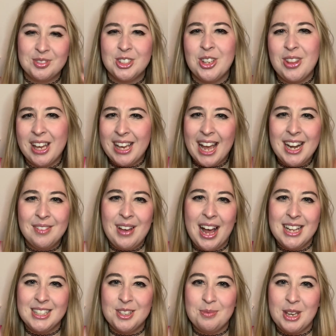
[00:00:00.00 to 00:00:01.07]
So they kind of
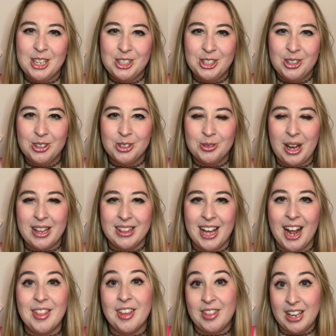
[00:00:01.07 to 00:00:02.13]
had some issues right
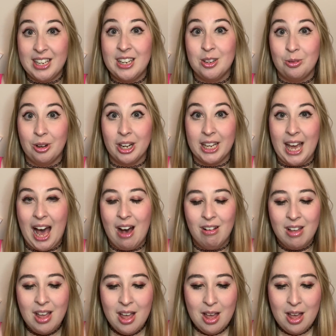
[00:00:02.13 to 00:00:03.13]
there that they need to work out.